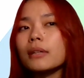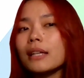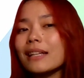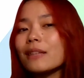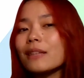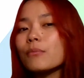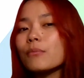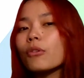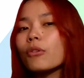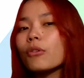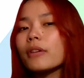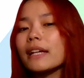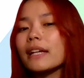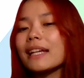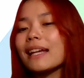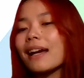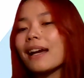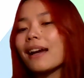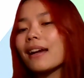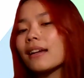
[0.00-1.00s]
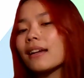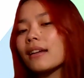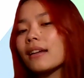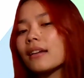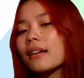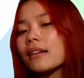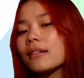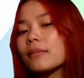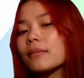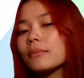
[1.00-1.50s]
getting more
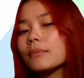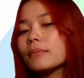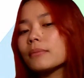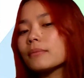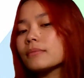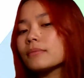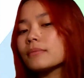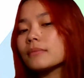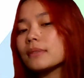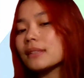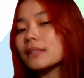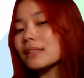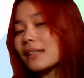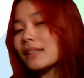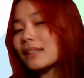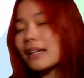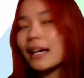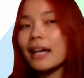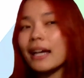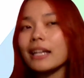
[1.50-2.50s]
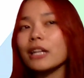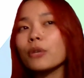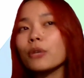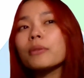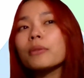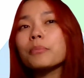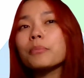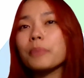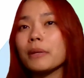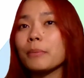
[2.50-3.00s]
AI
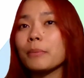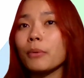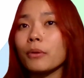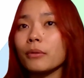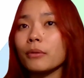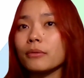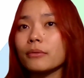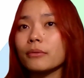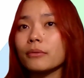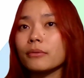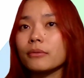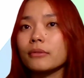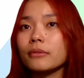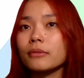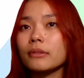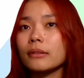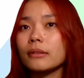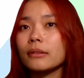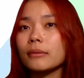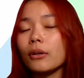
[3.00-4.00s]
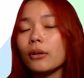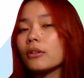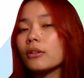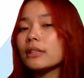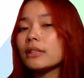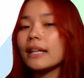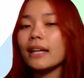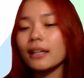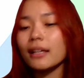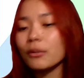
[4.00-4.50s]
equipped people,
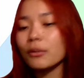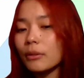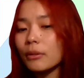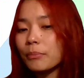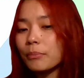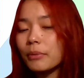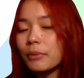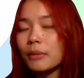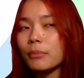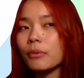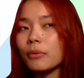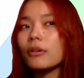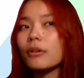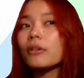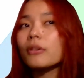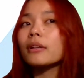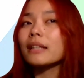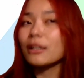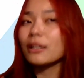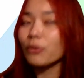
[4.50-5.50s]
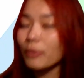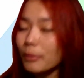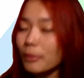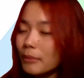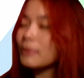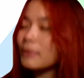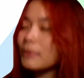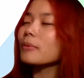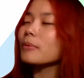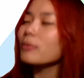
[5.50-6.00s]
or tech equipped people, or
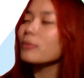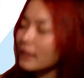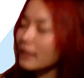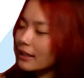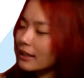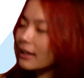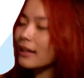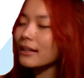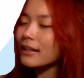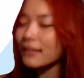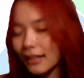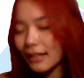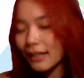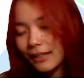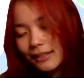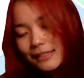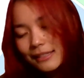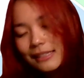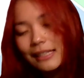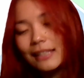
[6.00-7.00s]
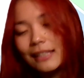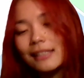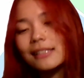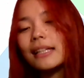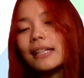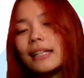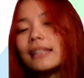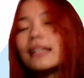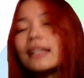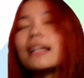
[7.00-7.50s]
equipping people with AI and tech
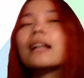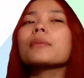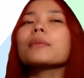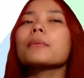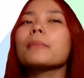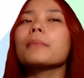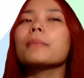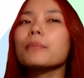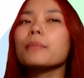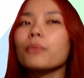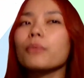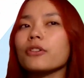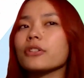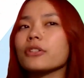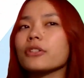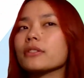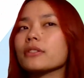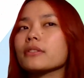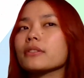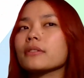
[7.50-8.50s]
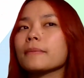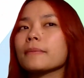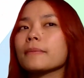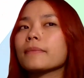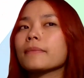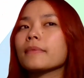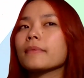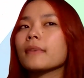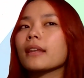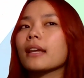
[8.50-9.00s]
skills that can help them make projects,
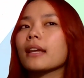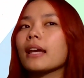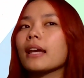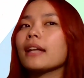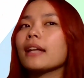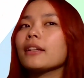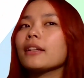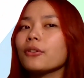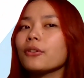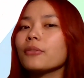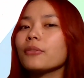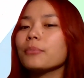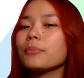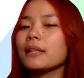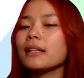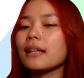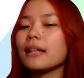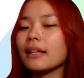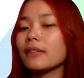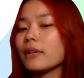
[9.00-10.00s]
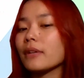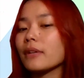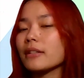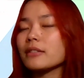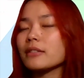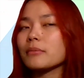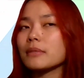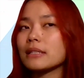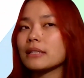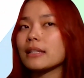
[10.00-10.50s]
had it not been the
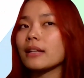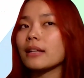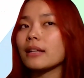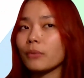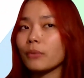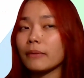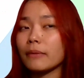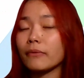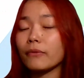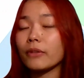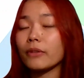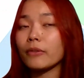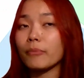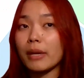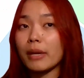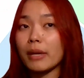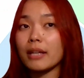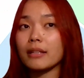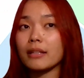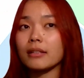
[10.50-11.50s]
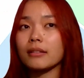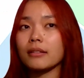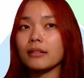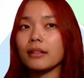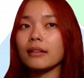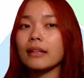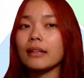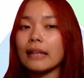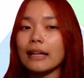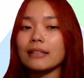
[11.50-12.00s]
advancements that we've made
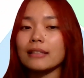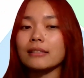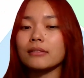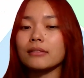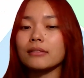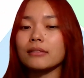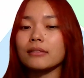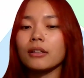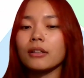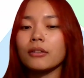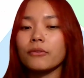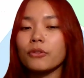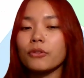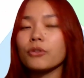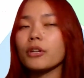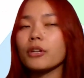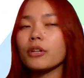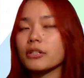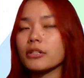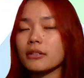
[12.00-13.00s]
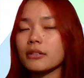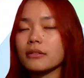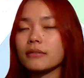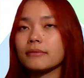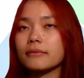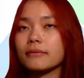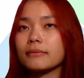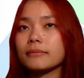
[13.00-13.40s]
in the last few years?